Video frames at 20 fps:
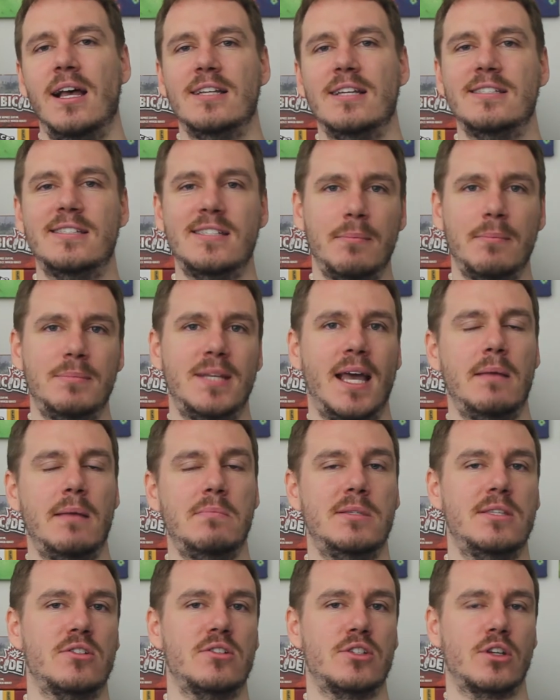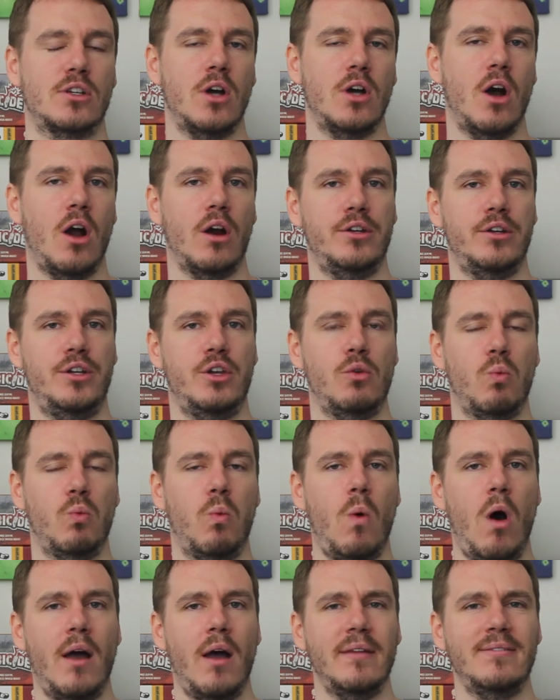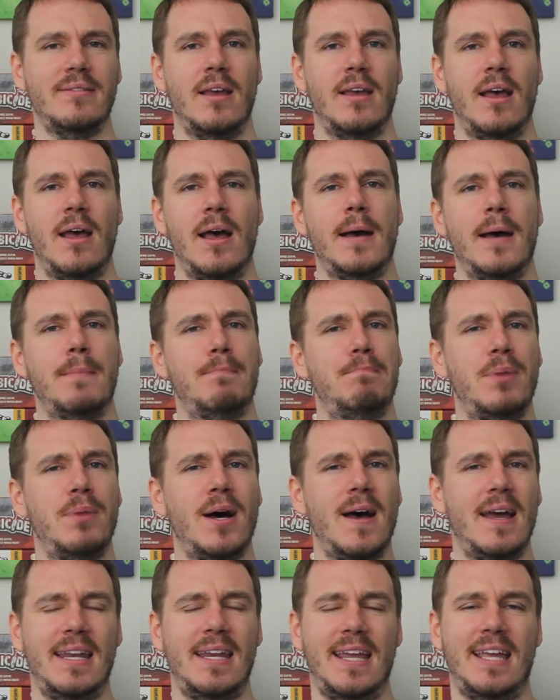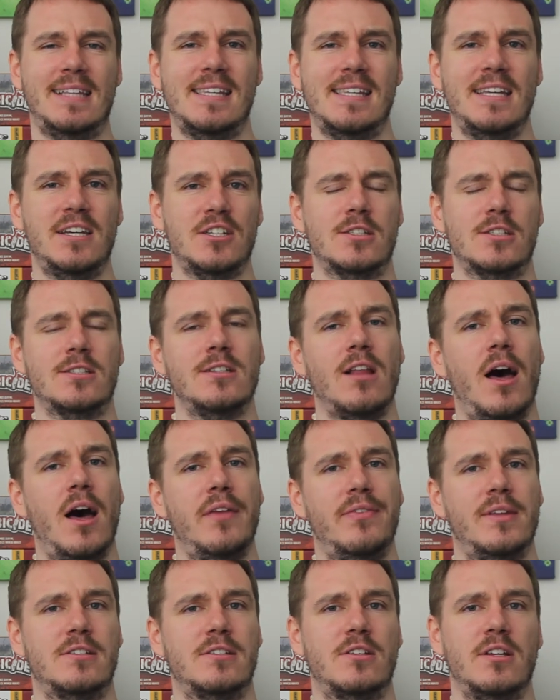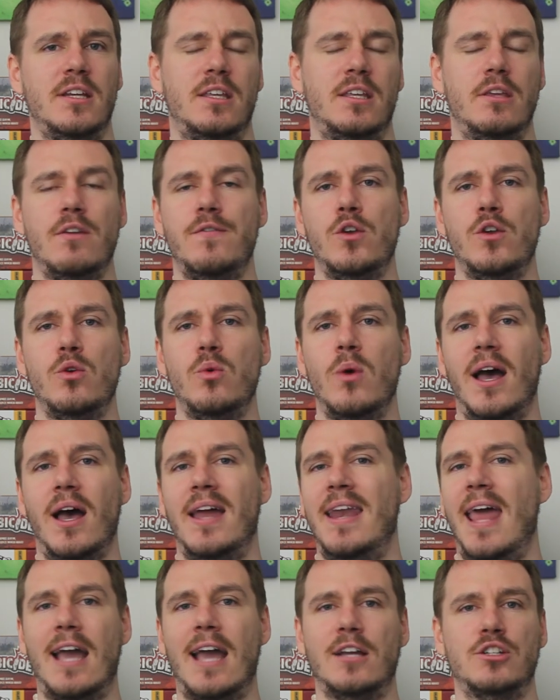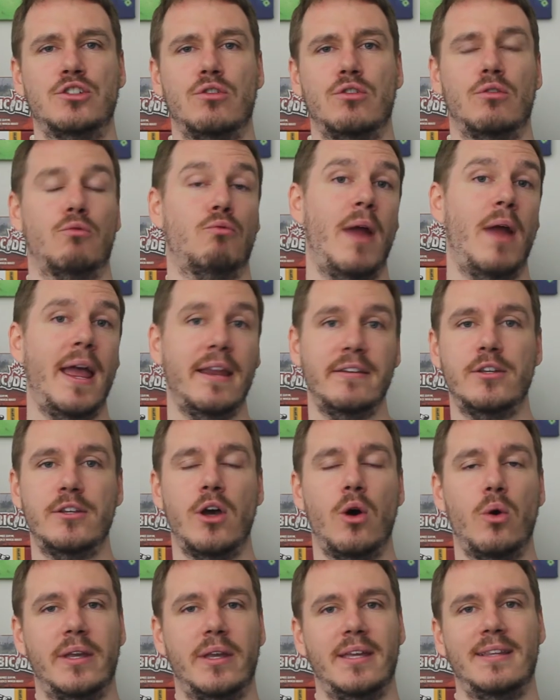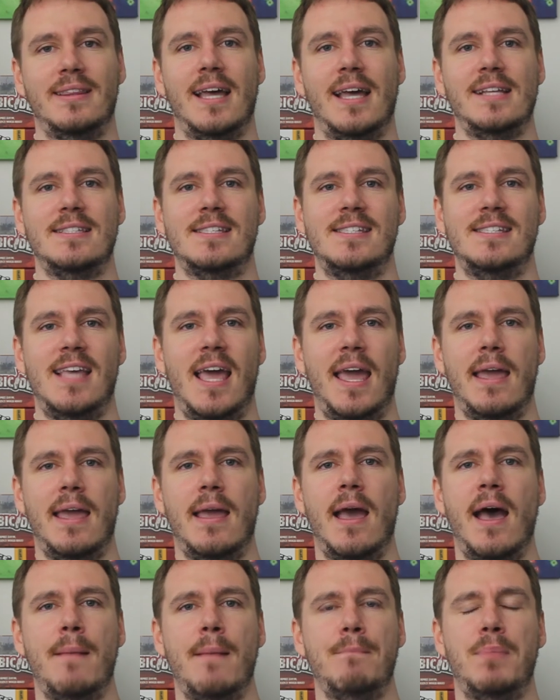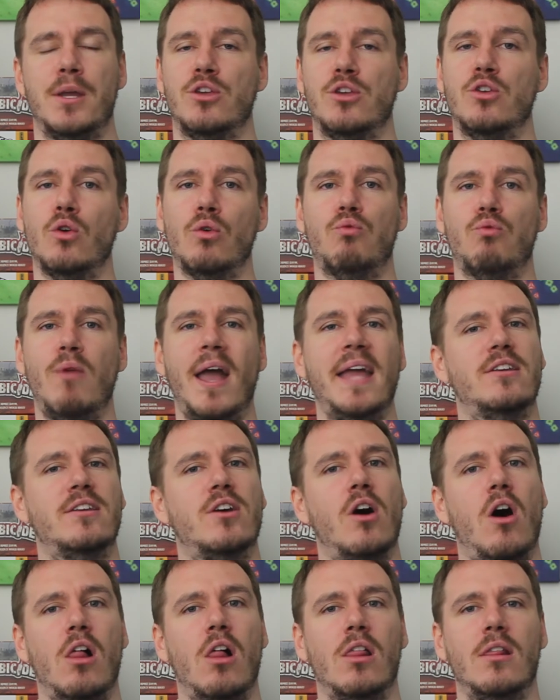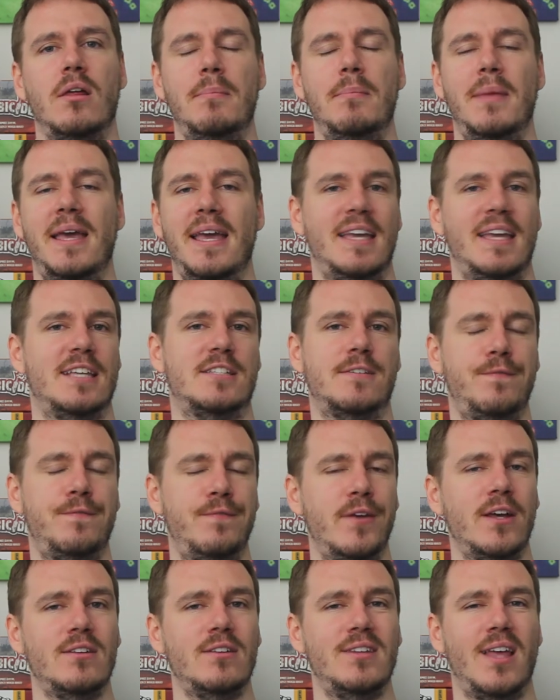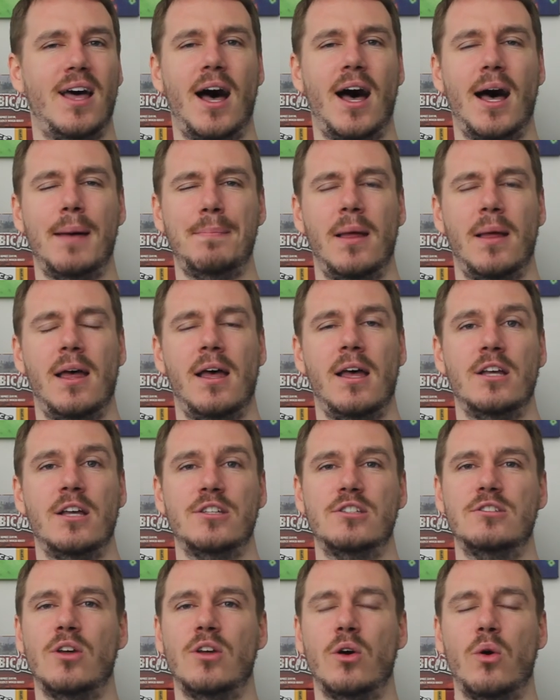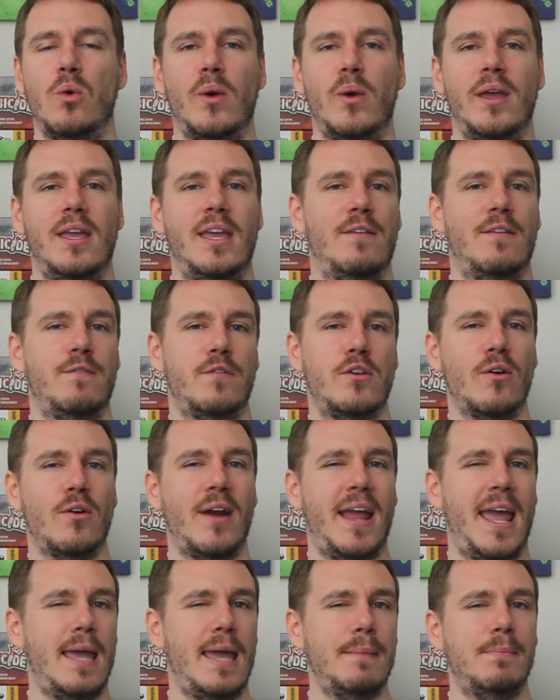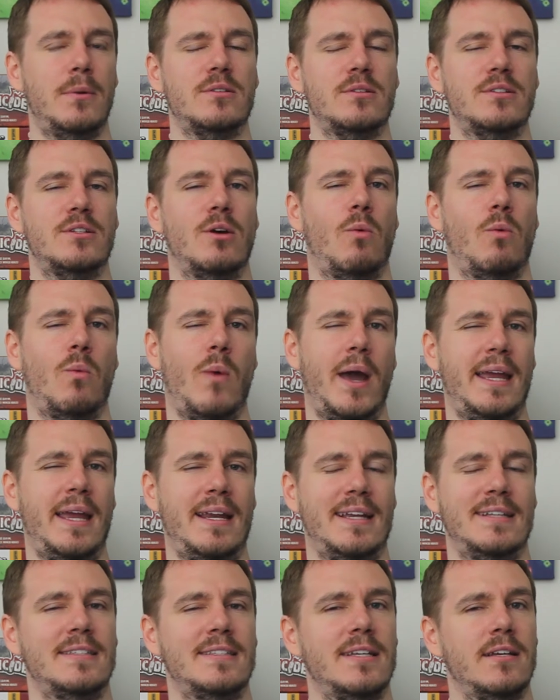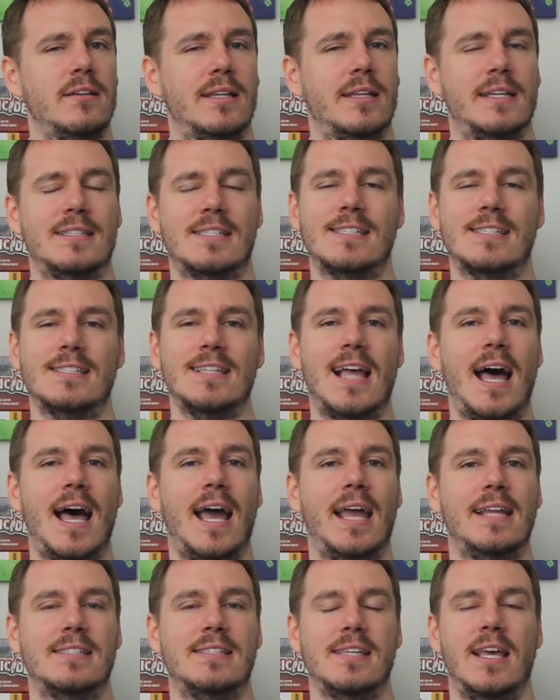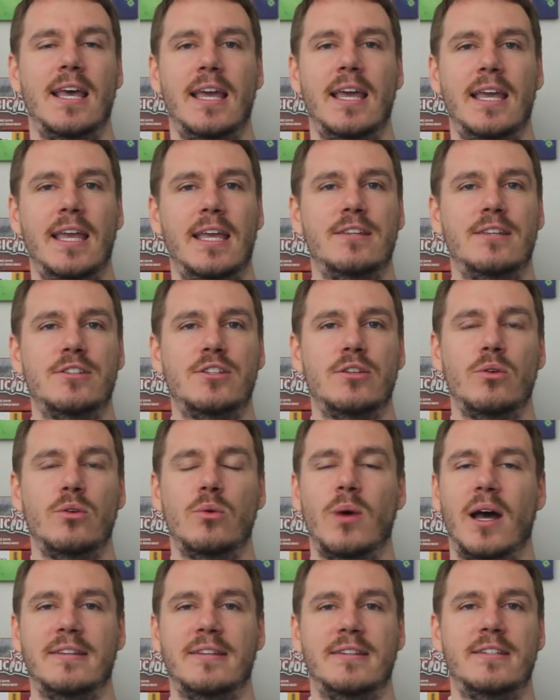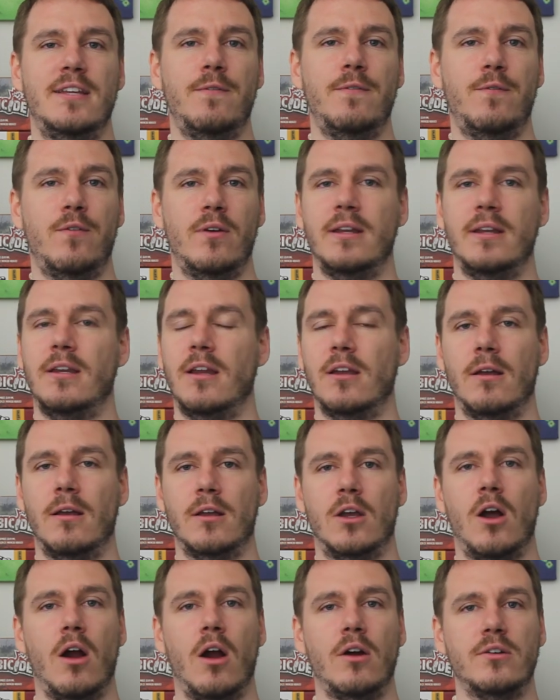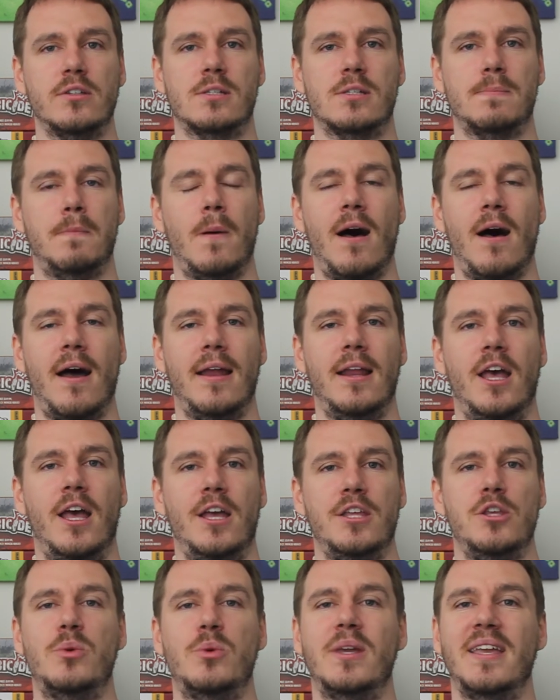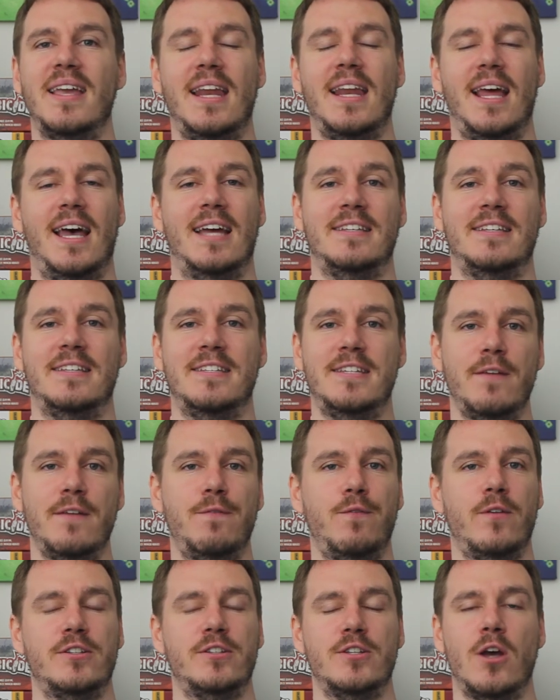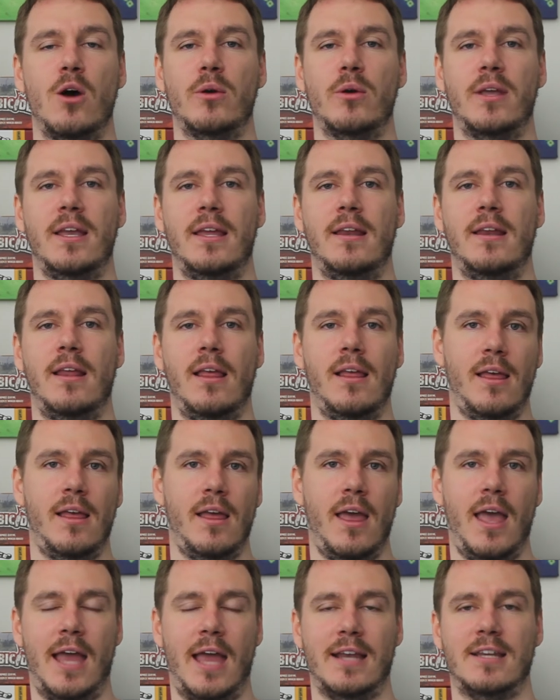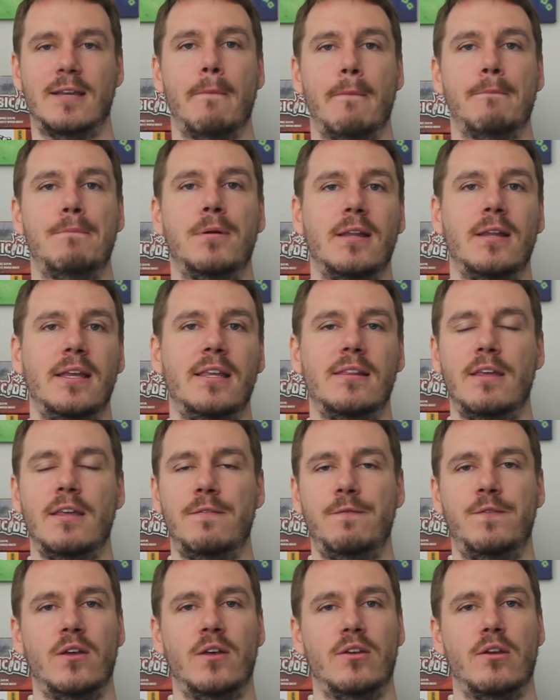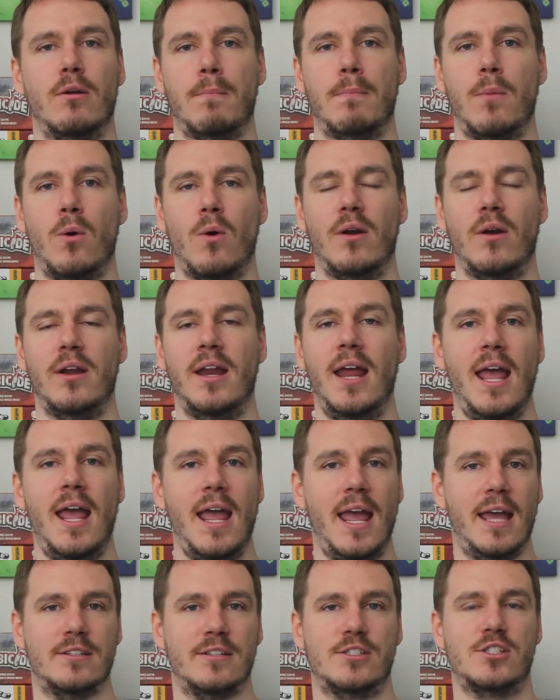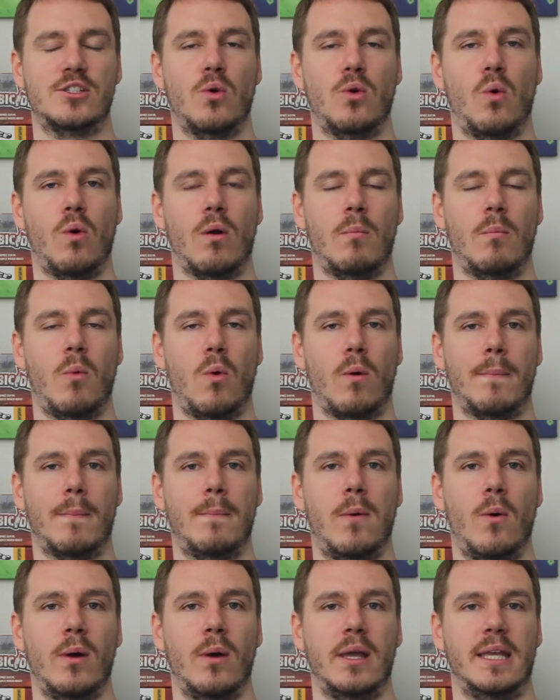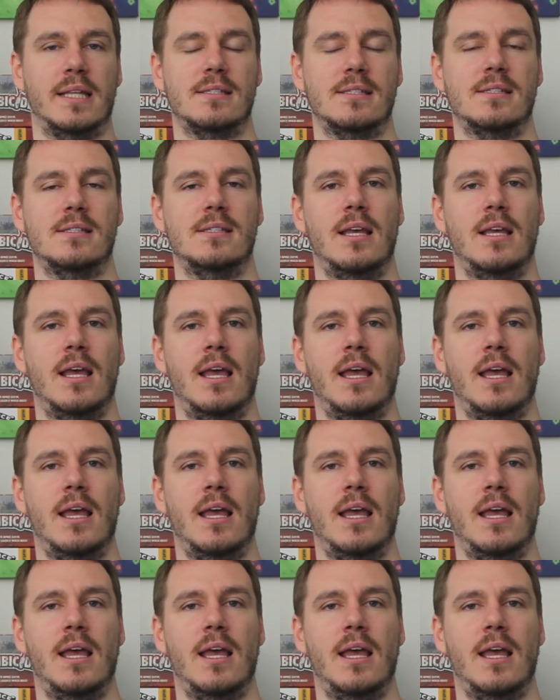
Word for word: Sometimes there's a card you want, but it's in a slot that's going to give you an extra red token, let's say, but your red column is filled up, so if you're able to wait until it slides into a different card spot, you can get a different token and completely fill your board and score more points.